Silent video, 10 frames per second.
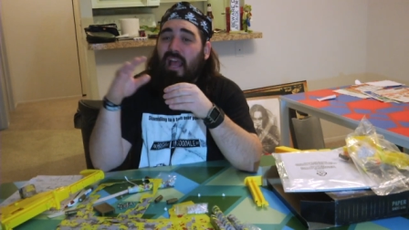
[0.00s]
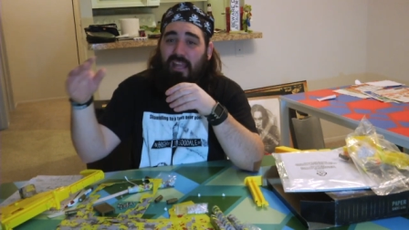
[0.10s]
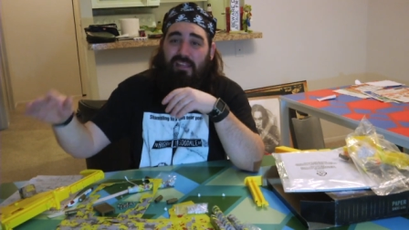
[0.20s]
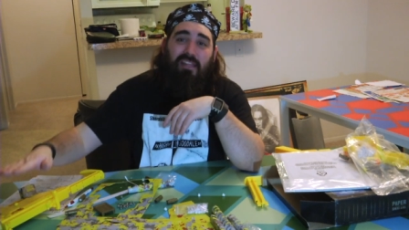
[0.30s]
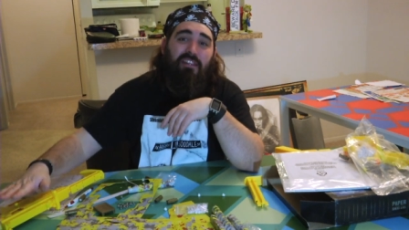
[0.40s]

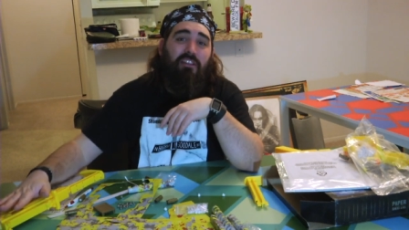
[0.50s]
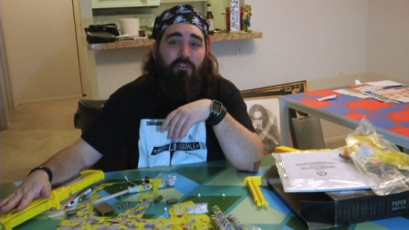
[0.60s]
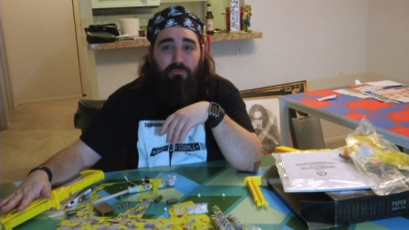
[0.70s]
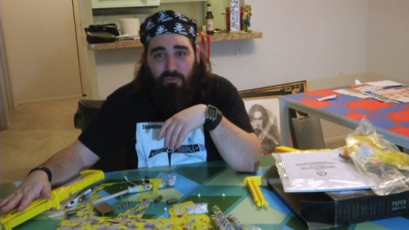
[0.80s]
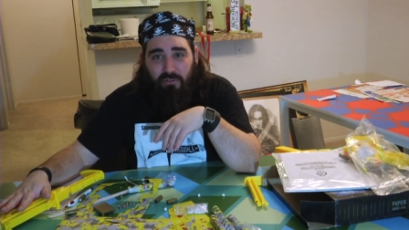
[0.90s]
I think
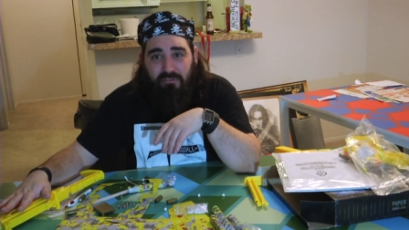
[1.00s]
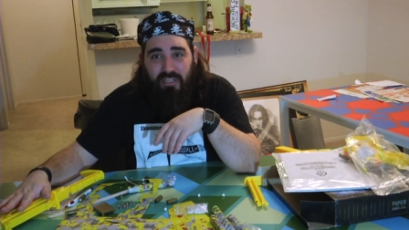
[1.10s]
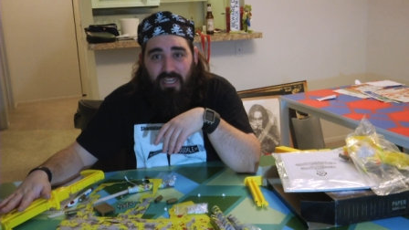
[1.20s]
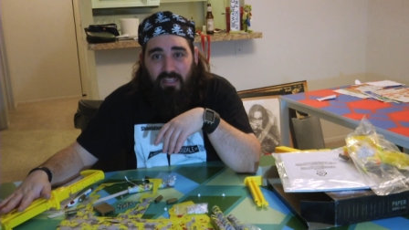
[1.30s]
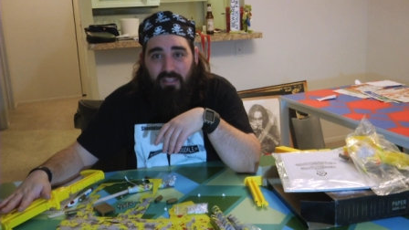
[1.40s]
they're
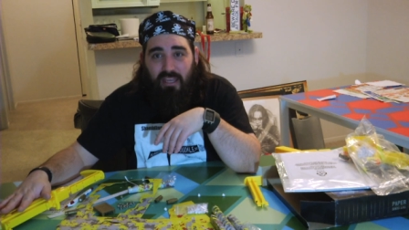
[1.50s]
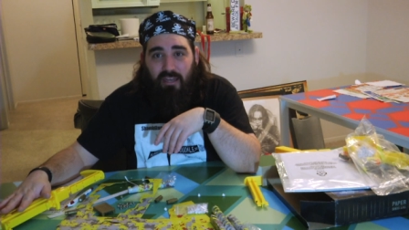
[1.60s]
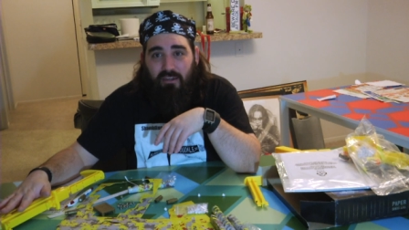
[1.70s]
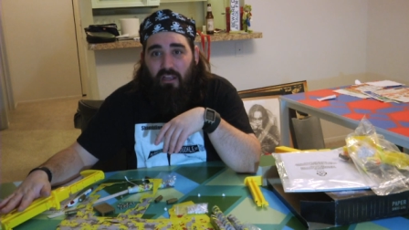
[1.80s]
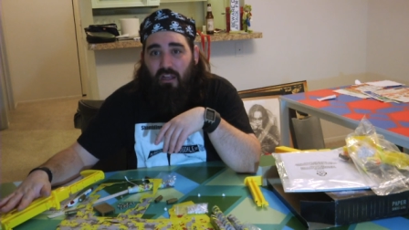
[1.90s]
improving on that.